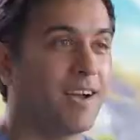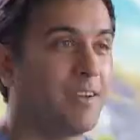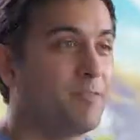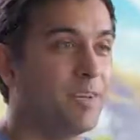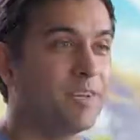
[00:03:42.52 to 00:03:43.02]

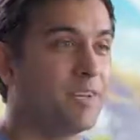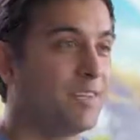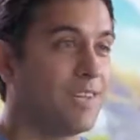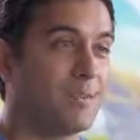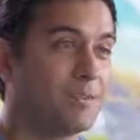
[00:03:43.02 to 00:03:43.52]
I've been a
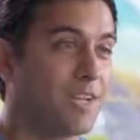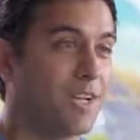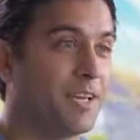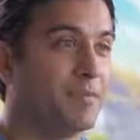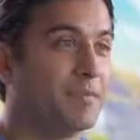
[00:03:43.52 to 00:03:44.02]

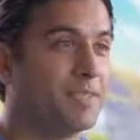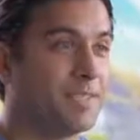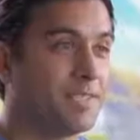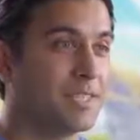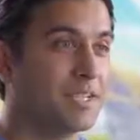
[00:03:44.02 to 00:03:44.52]
lifetime
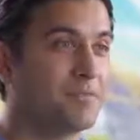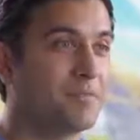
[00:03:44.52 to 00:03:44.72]
Nintendo